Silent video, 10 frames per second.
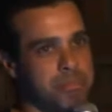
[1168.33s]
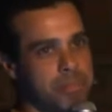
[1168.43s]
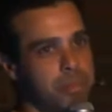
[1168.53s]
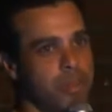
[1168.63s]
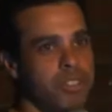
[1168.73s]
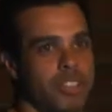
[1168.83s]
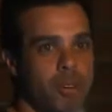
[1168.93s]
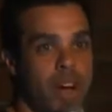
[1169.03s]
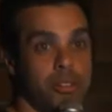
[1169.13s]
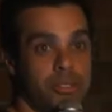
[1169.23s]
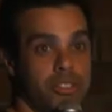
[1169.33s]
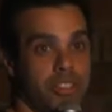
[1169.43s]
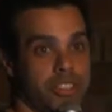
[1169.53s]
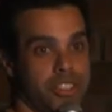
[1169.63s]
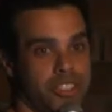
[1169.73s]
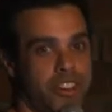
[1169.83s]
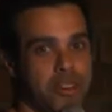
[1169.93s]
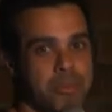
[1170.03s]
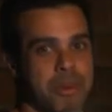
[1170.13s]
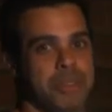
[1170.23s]
people know how to talk the
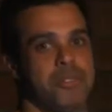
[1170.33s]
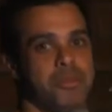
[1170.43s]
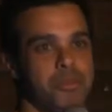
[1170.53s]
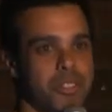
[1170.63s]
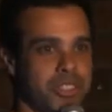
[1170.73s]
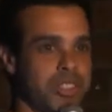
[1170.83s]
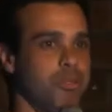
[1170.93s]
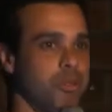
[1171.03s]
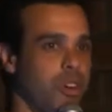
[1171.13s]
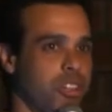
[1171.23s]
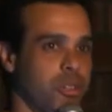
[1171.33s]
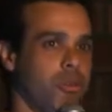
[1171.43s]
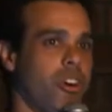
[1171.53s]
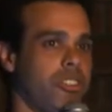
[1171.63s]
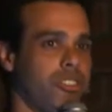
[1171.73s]
talk, but we wanted them to walk the walk.